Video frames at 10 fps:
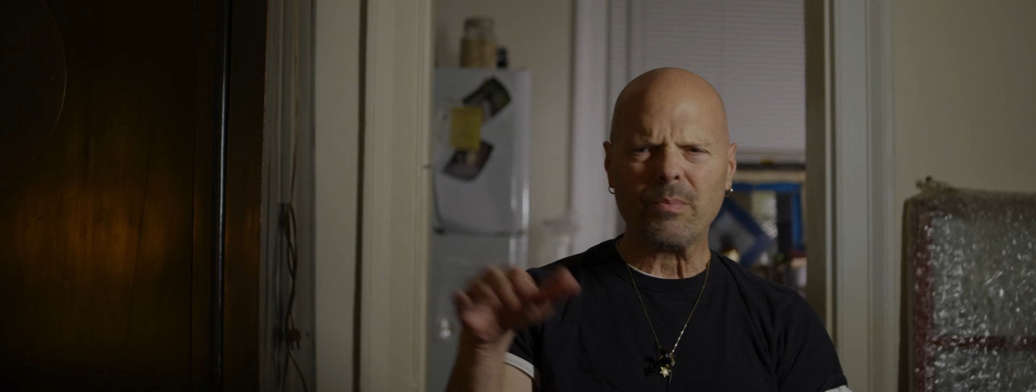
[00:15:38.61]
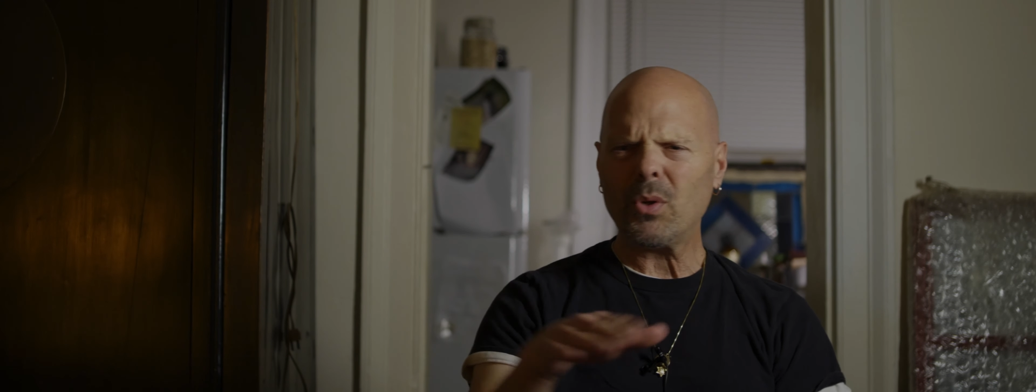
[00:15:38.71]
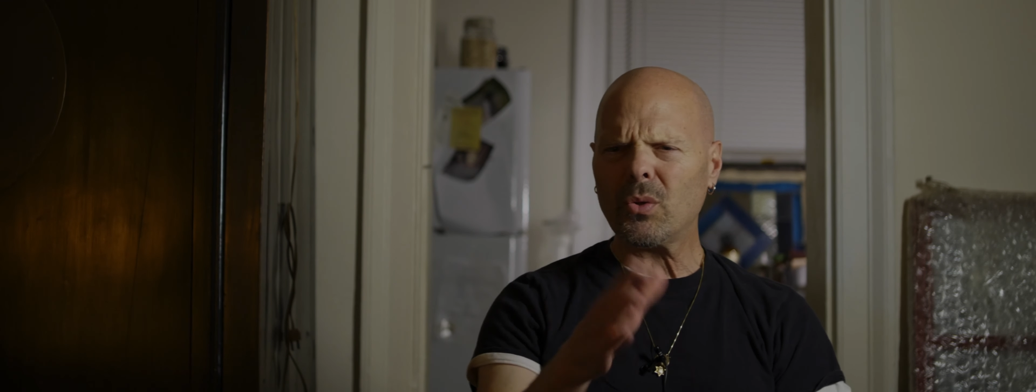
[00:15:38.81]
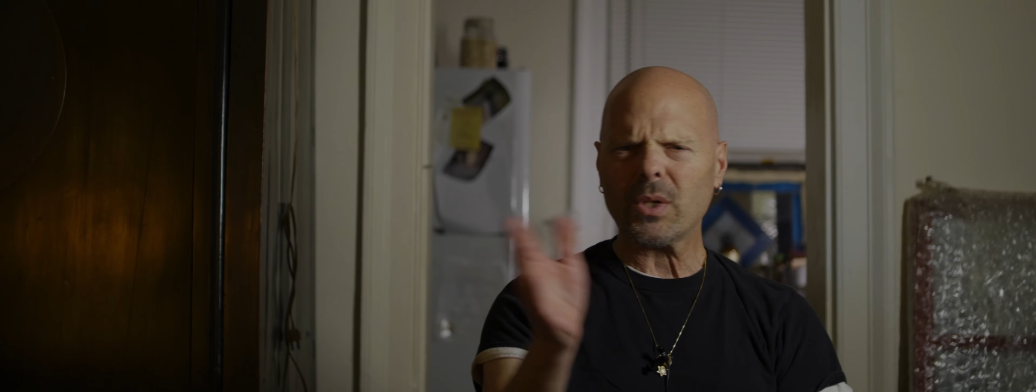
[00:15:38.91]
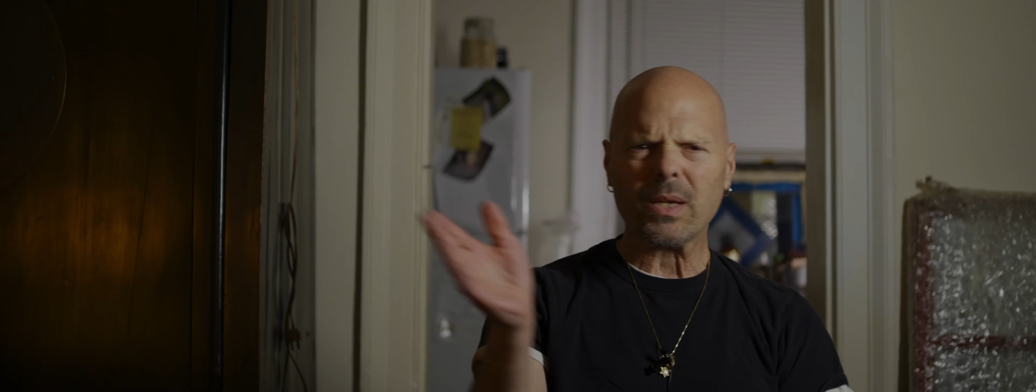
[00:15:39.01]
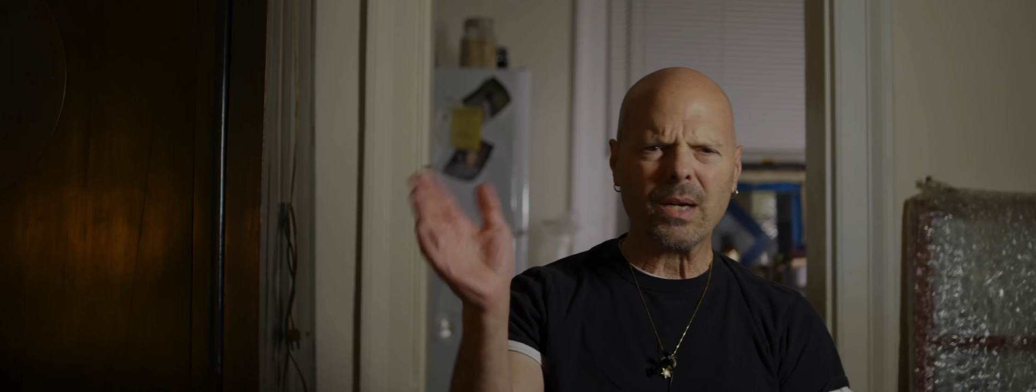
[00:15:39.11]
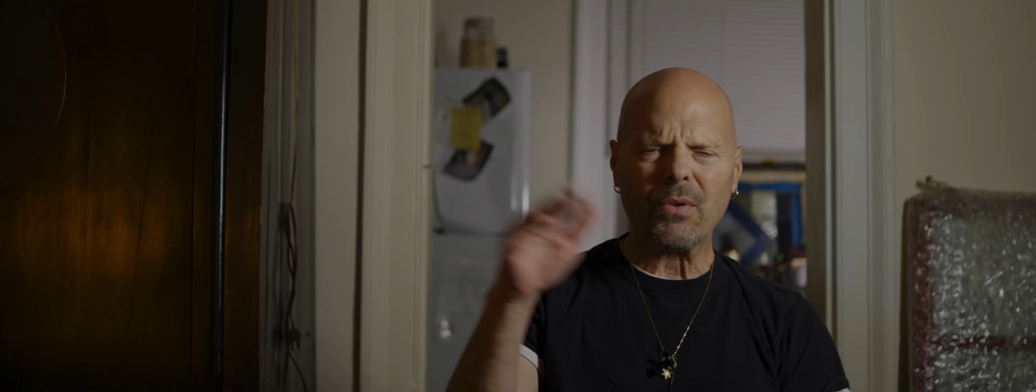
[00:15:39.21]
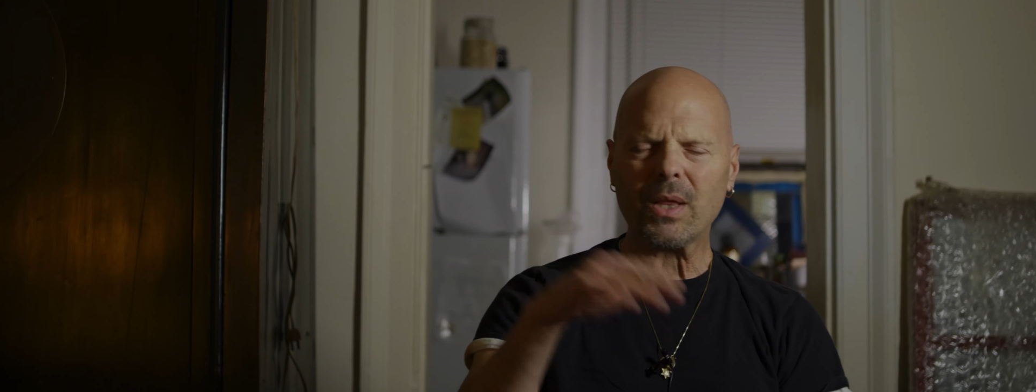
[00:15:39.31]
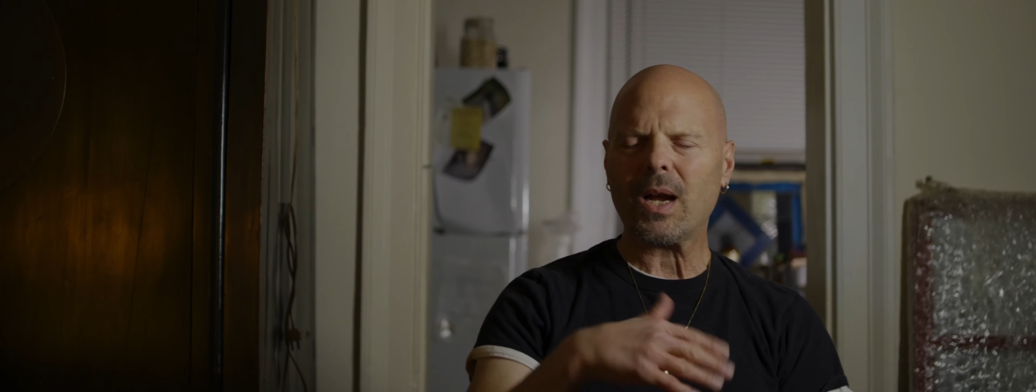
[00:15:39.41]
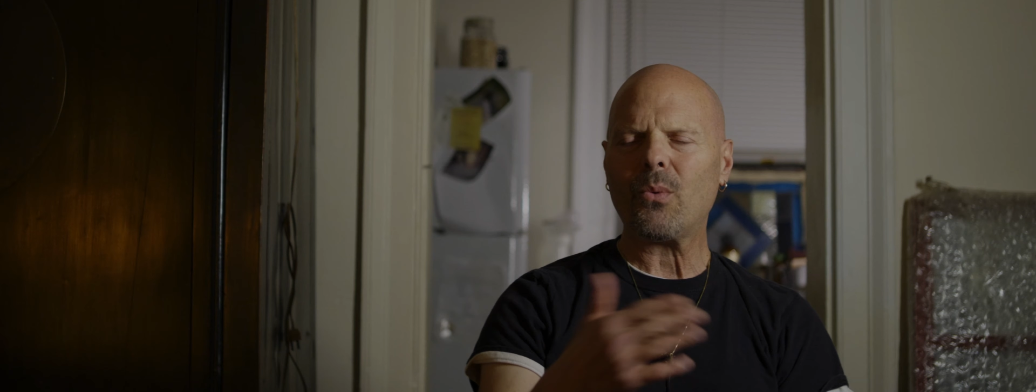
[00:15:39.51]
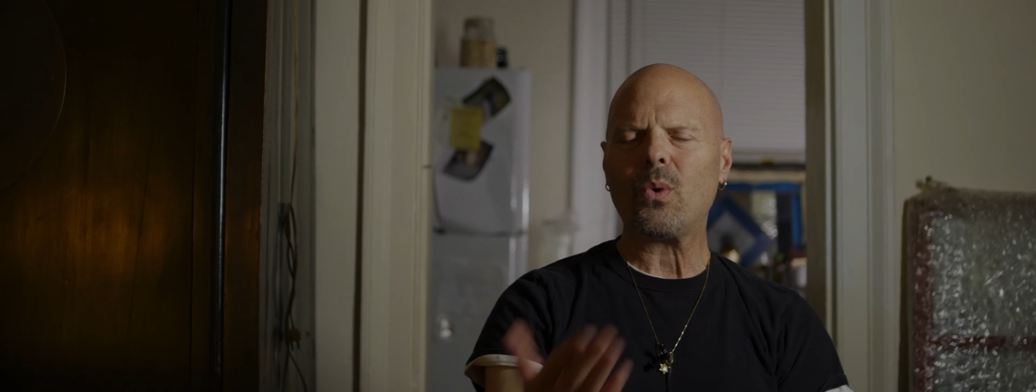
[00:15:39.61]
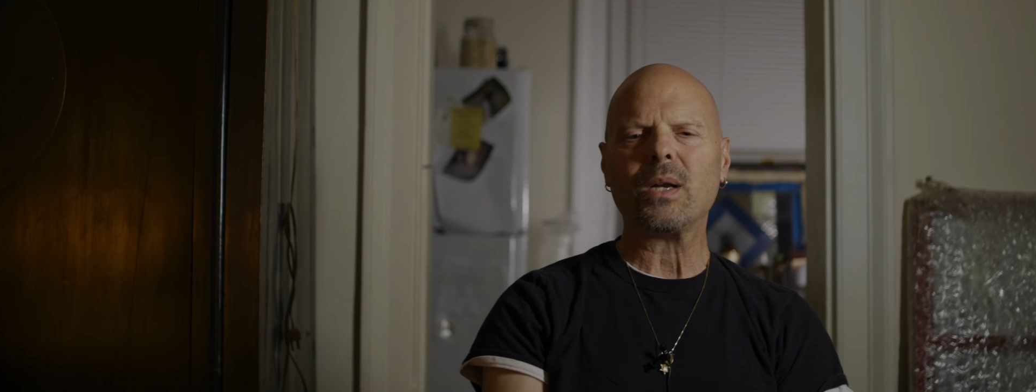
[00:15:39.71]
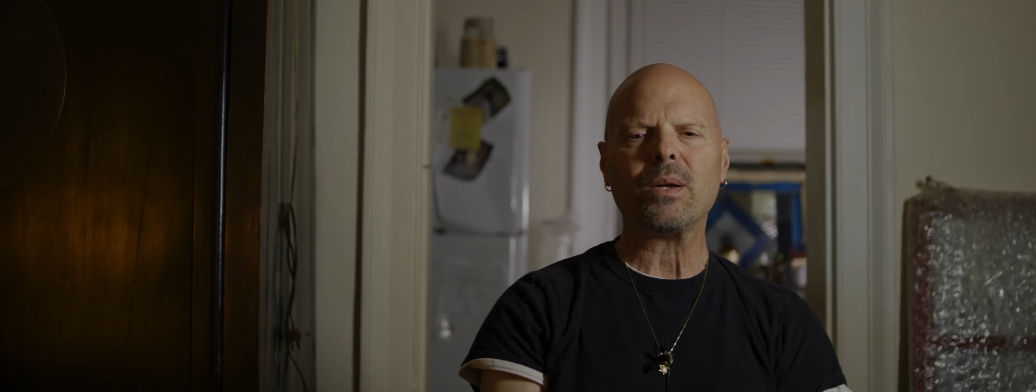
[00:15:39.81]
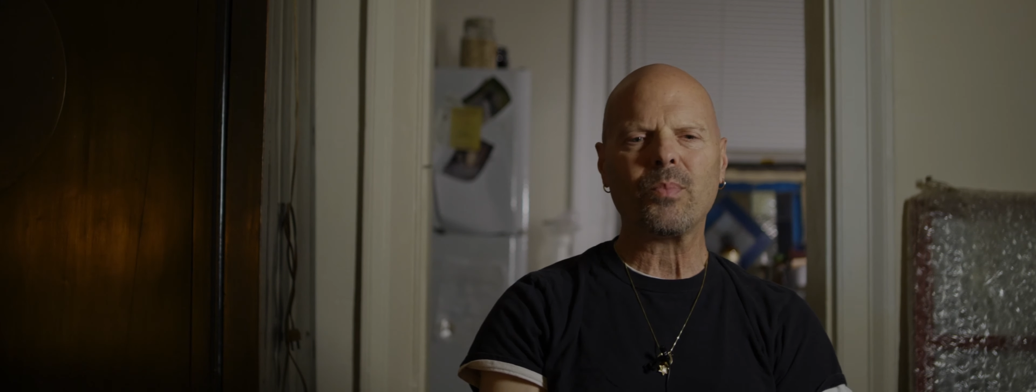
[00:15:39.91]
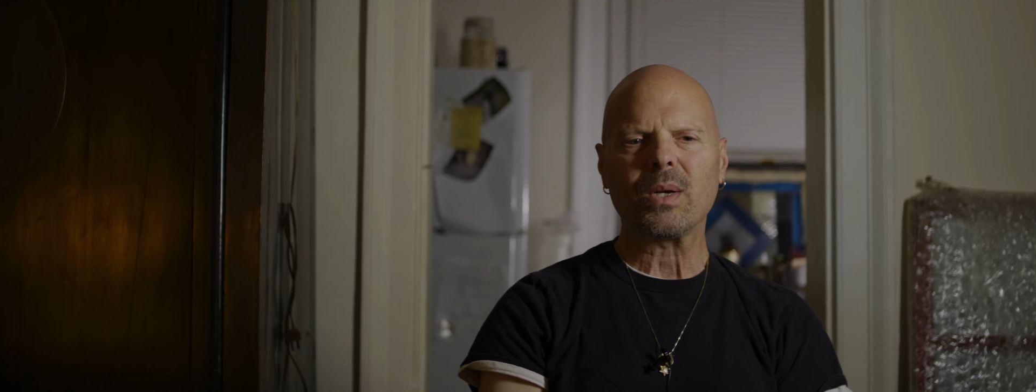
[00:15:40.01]
and music and everything, I
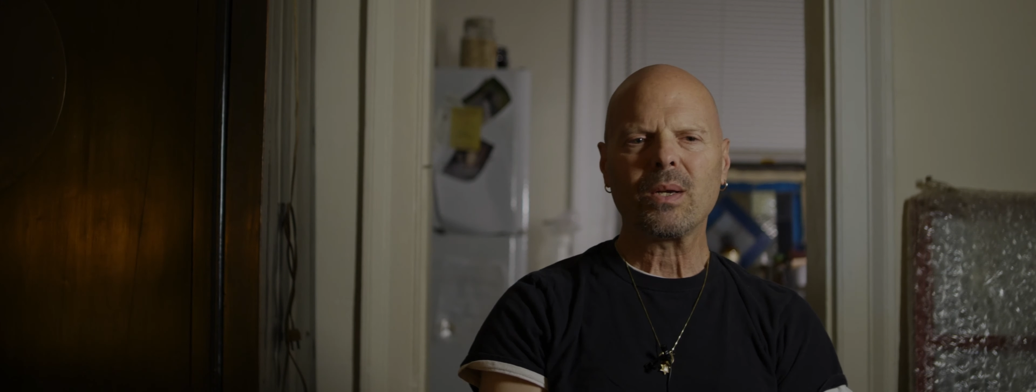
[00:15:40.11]
wind up,